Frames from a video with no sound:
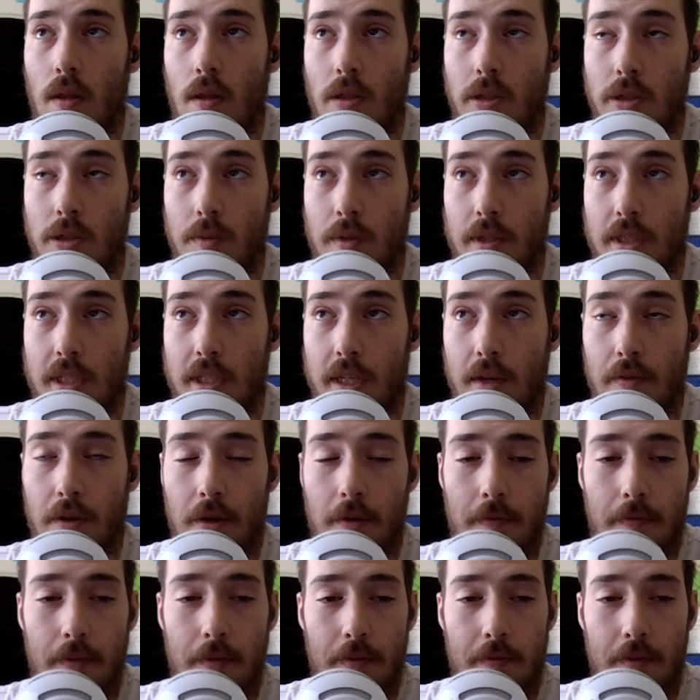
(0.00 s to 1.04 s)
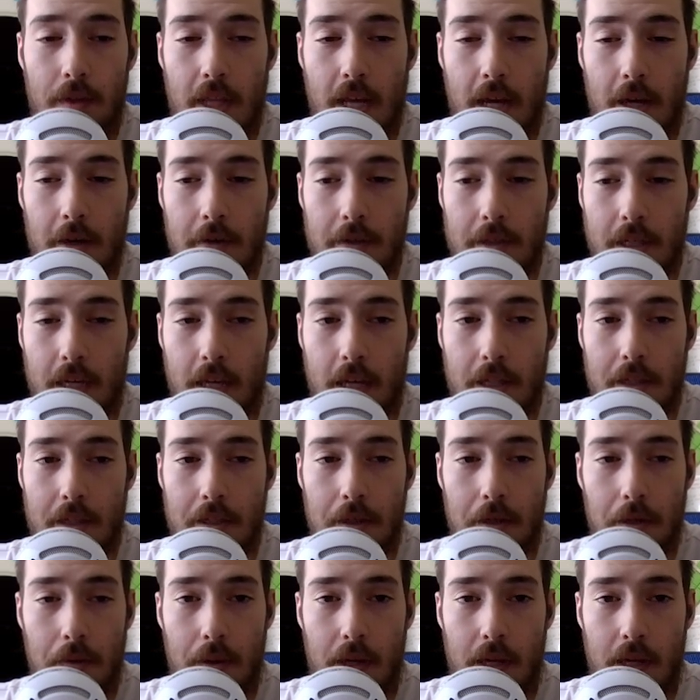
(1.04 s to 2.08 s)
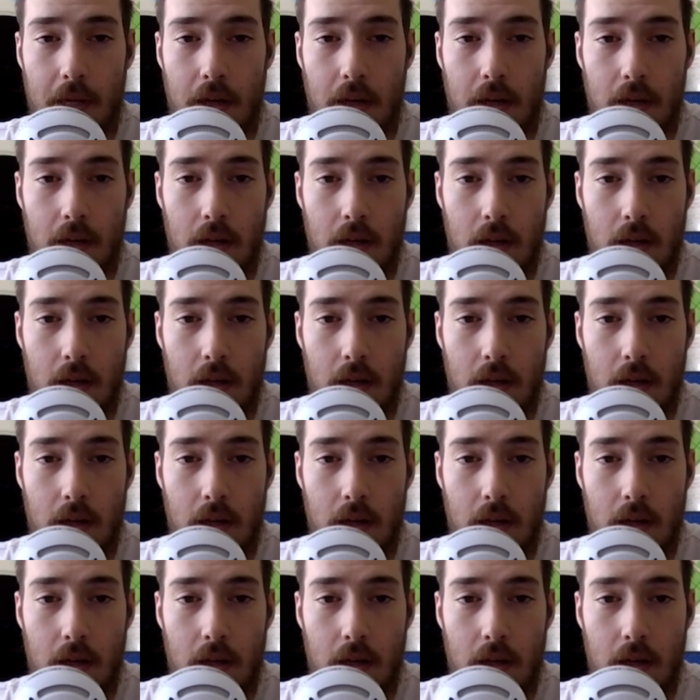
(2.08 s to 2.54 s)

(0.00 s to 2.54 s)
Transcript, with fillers: This is what 750,000 gets you in